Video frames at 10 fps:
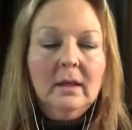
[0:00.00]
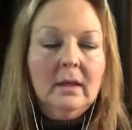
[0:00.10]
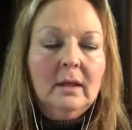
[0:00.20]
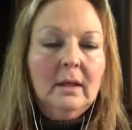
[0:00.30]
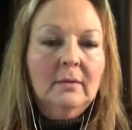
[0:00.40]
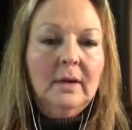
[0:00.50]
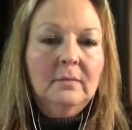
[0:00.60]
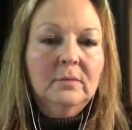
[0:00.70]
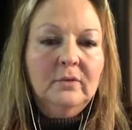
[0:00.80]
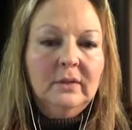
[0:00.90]
I want to
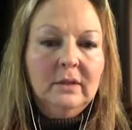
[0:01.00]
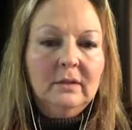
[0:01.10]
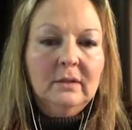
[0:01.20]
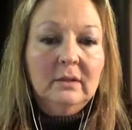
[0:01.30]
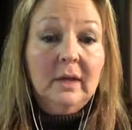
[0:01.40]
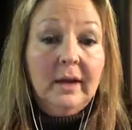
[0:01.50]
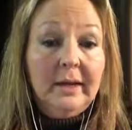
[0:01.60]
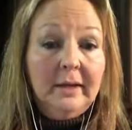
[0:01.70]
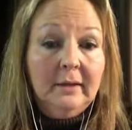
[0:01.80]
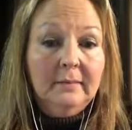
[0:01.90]
move into
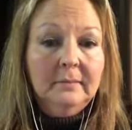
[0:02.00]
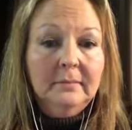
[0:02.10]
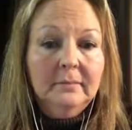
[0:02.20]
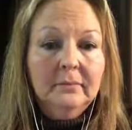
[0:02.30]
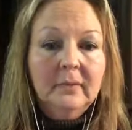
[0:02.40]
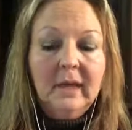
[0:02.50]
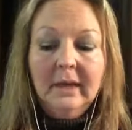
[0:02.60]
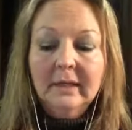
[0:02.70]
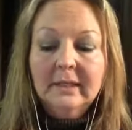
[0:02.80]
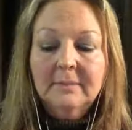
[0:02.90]
lying and
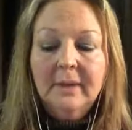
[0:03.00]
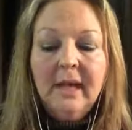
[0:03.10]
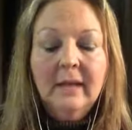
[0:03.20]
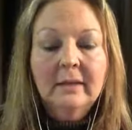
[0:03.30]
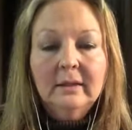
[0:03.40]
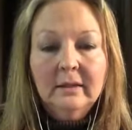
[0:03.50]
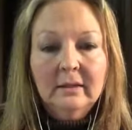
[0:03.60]
expand it